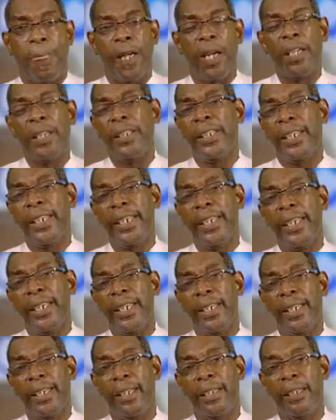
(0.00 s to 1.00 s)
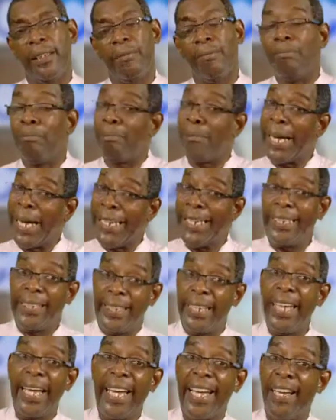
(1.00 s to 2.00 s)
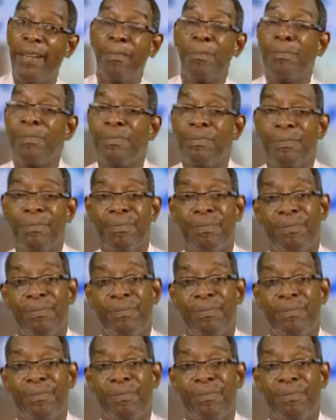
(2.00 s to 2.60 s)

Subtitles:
on the mighty arm